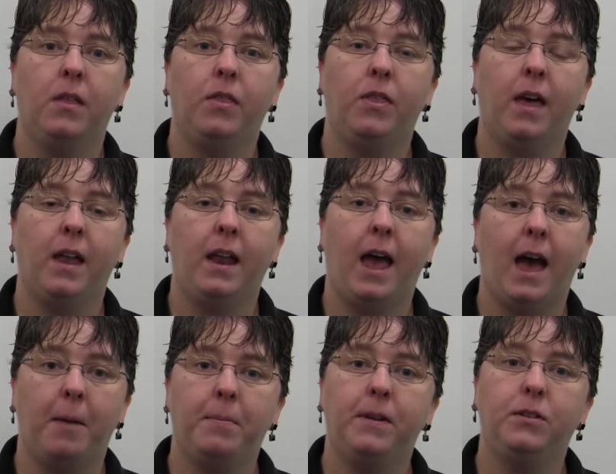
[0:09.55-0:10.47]
that
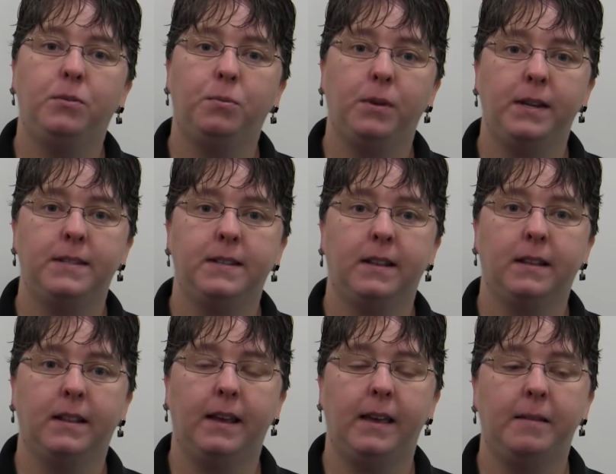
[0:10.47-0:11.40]
happened
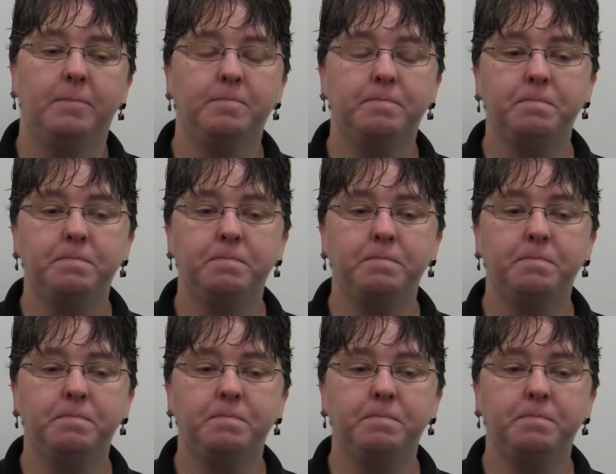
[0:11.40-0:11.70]
recently.